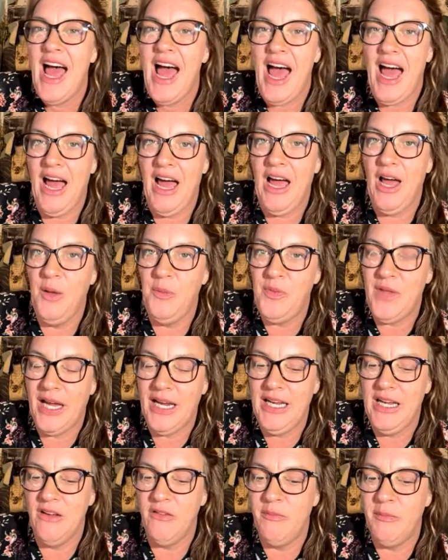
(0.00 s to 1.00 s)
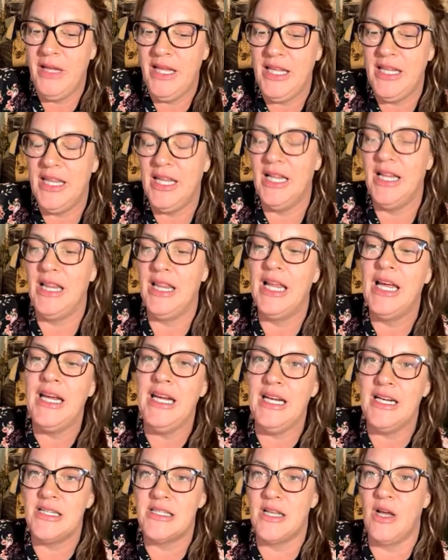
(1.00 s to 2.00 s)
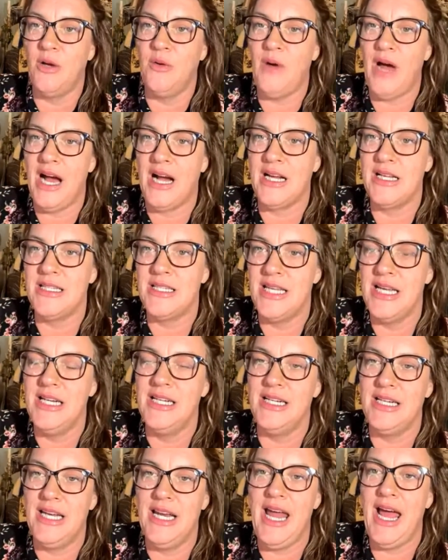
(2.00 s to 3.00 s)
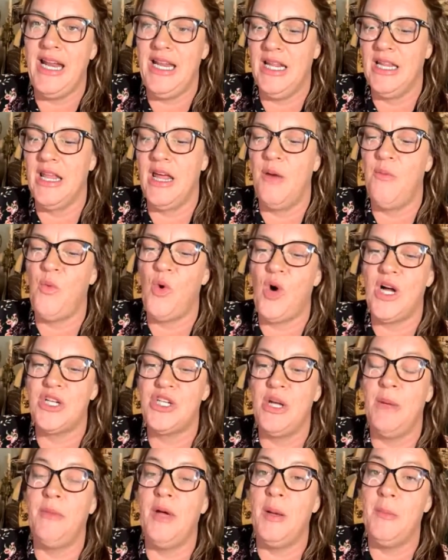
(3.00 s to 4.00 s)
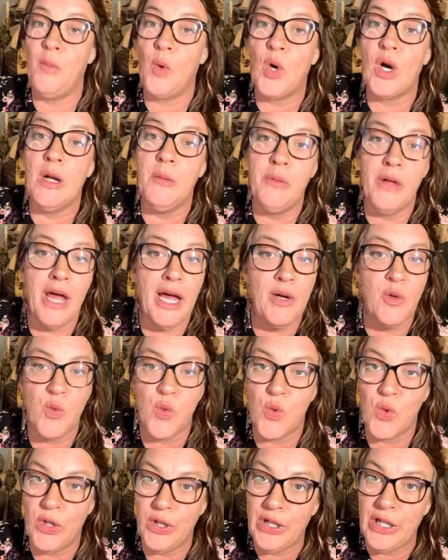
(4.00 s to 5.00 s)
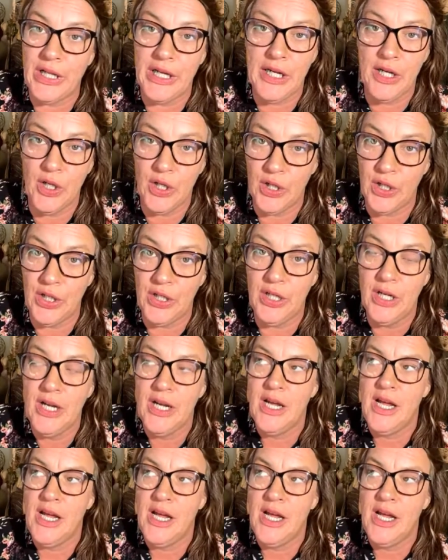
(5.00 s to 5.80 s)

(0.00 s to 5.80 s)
I hope they give me the link so I can send it to Daddy and let him watch it. But Morgan played really good.